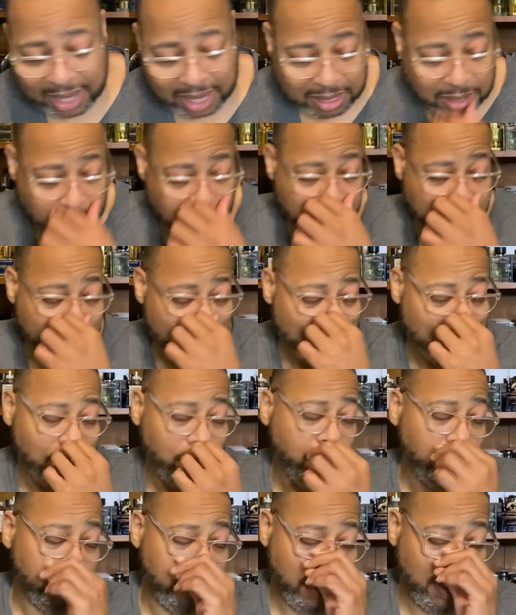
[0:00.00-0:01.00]
don't think it
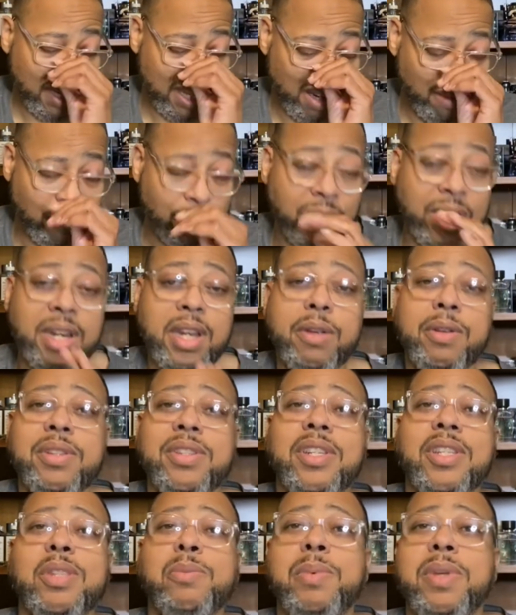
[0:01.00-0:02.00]
will be anywhere near as
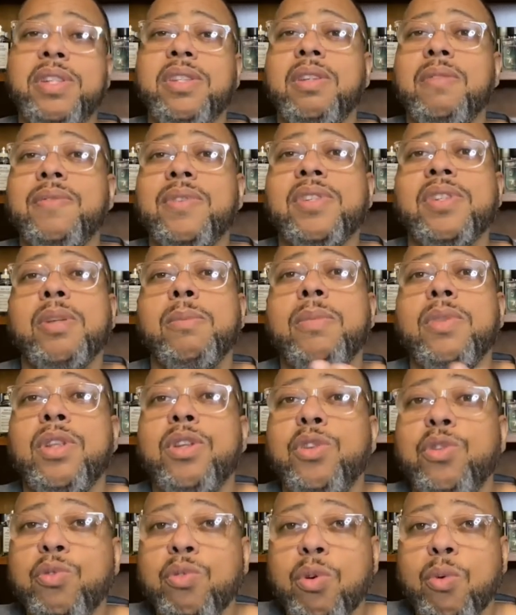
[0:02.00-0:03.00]
expensive as some of the
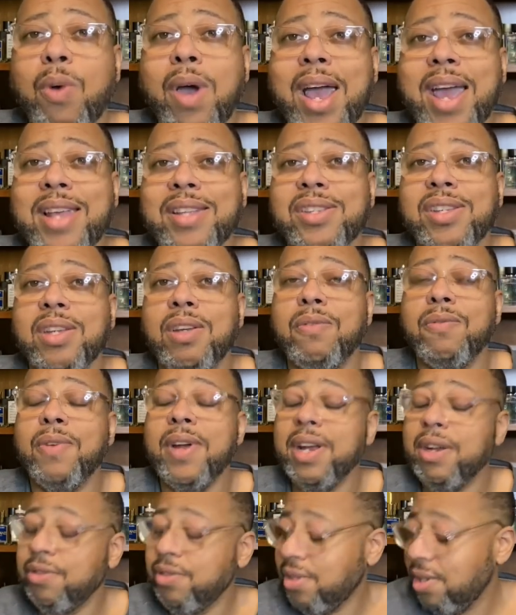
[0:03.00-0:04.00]
newer YSL
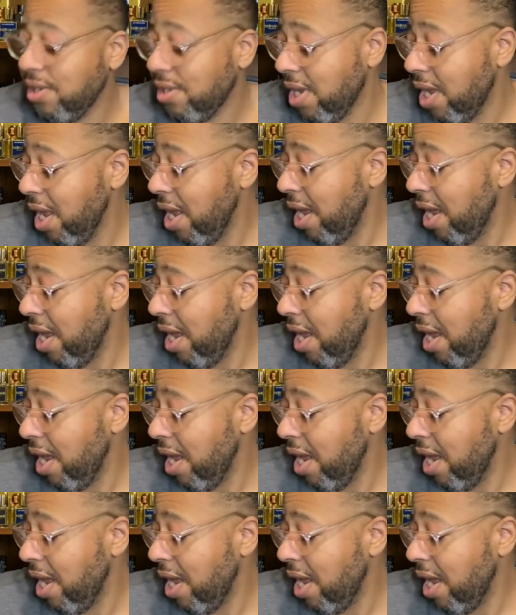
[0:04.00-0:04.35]
fragrances.